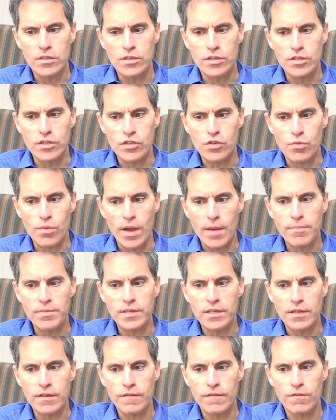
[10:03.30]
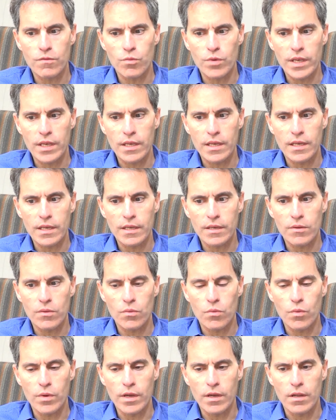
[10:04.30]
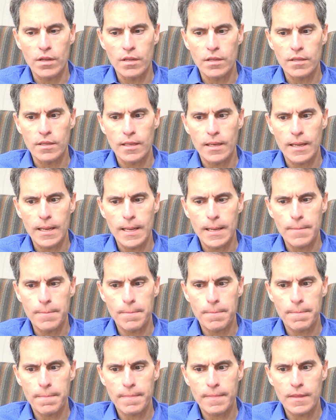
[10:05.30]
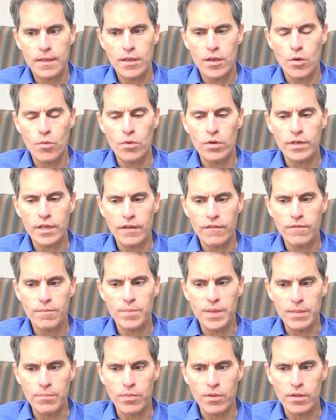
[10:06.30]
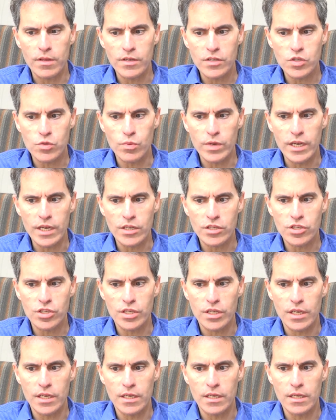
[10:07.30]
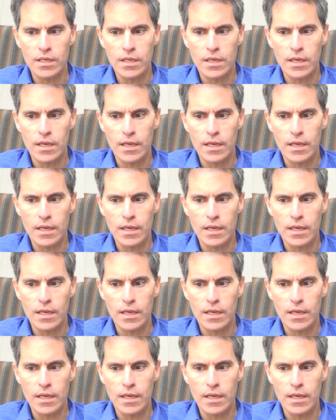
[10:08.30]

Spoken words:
disruptive, we will, we'll give people the switch. And